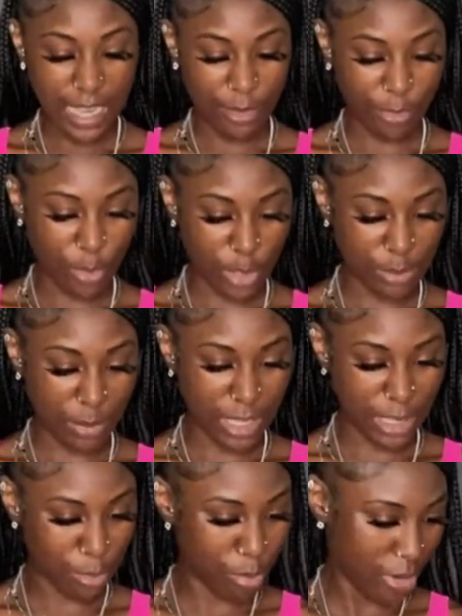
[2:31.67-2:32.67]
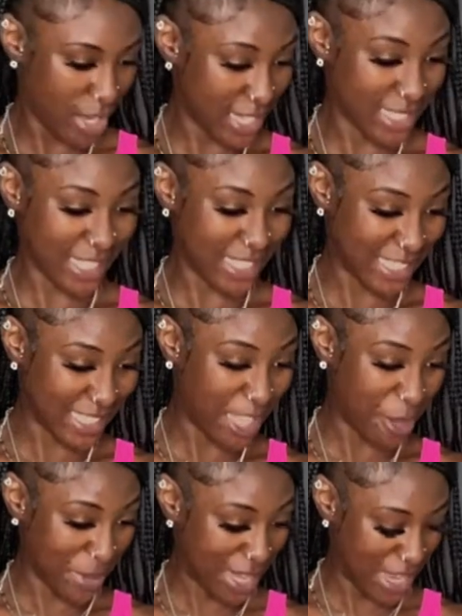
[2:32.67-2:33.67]
Of course, my little princess is
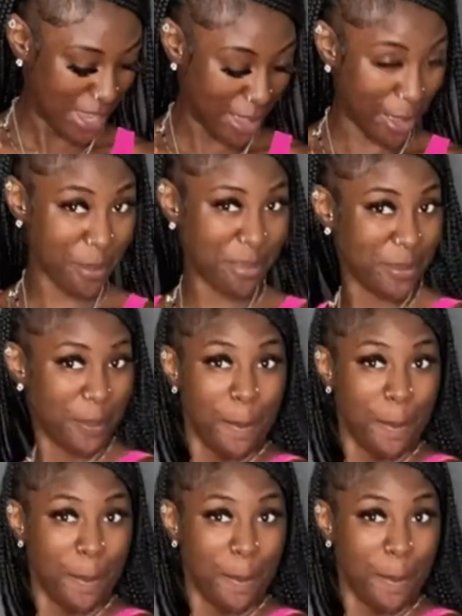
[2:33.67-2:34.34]
coming up.